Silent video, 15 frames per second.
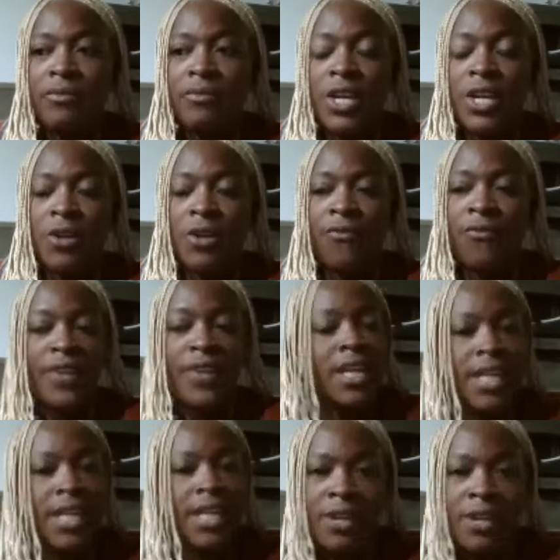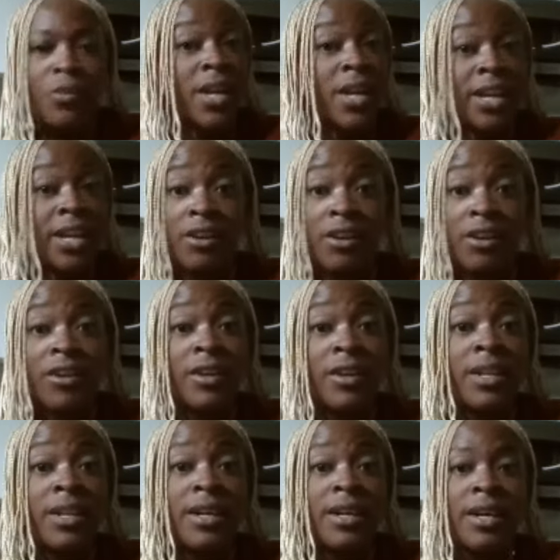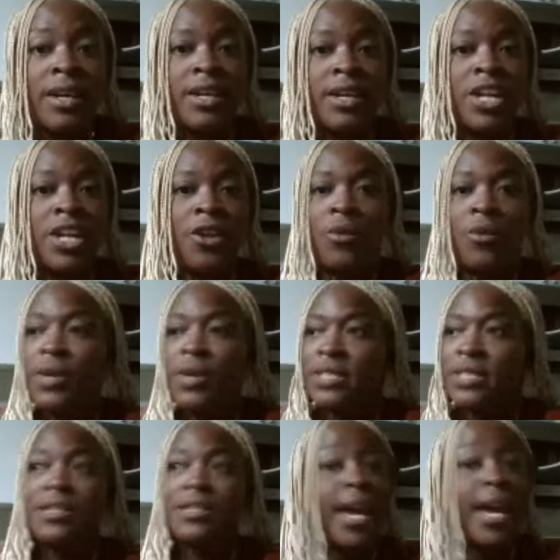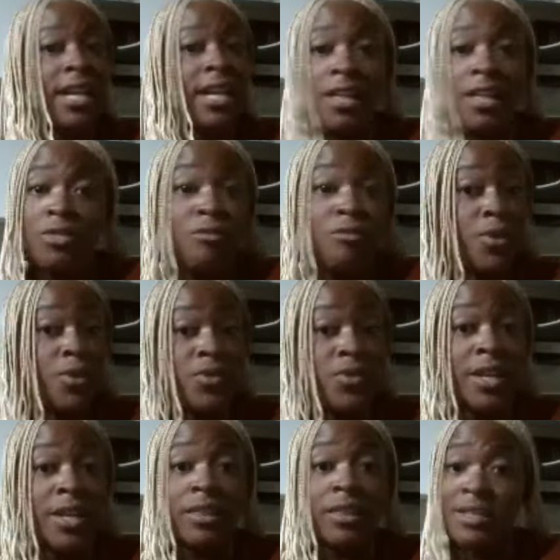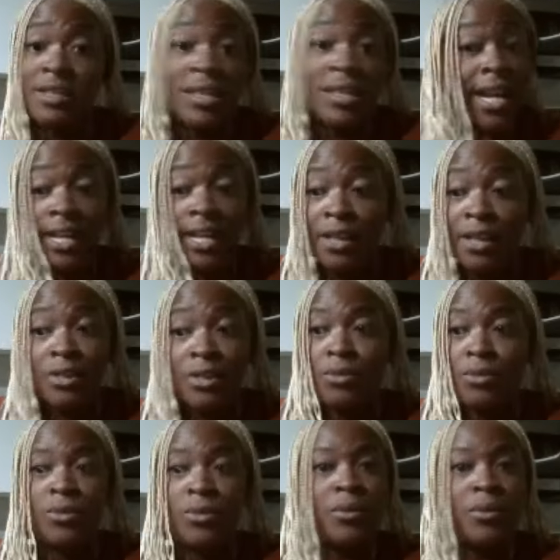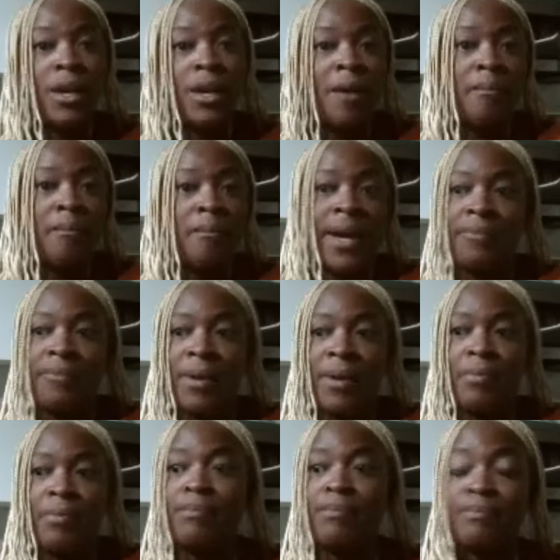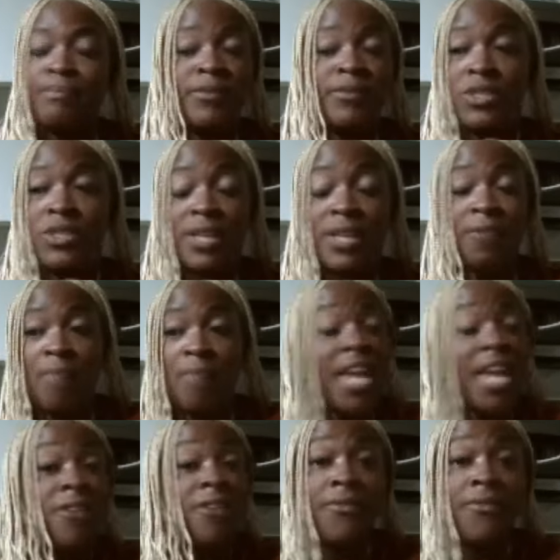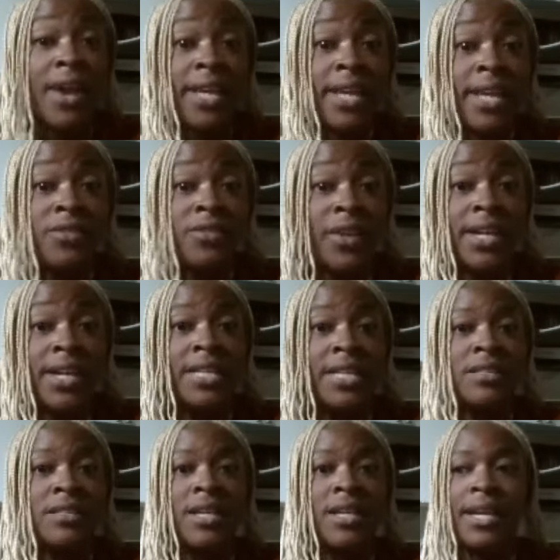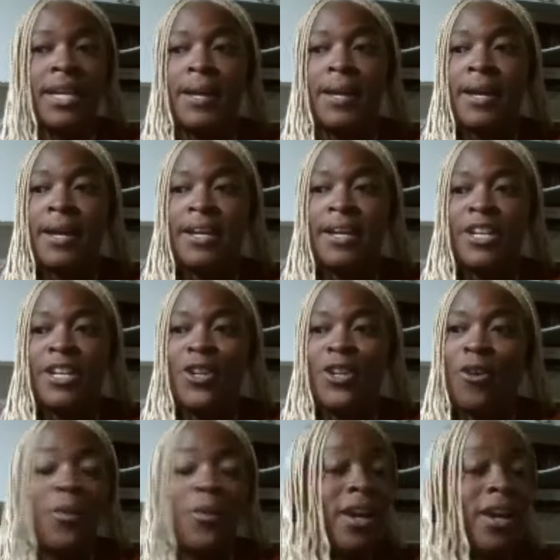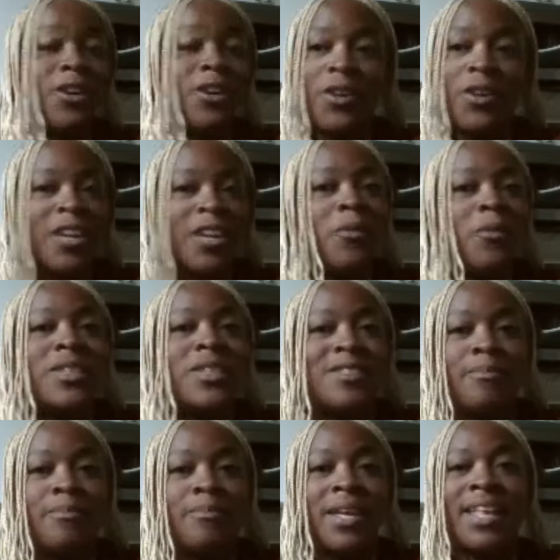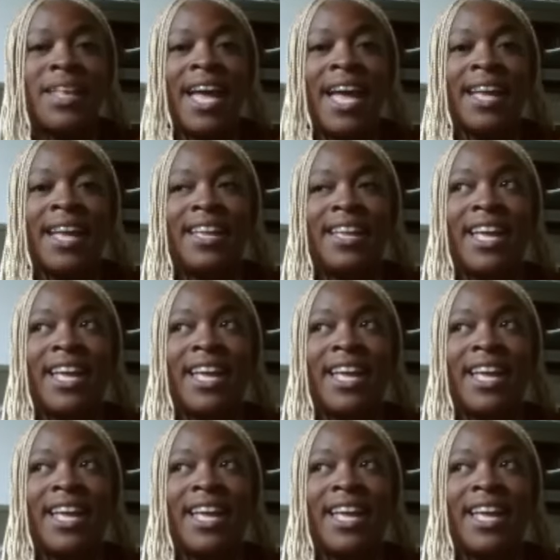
you know, fitting in when I could, you know, sliding in through music, sliding in through my my just like making friends very easily. You know, cooking was something that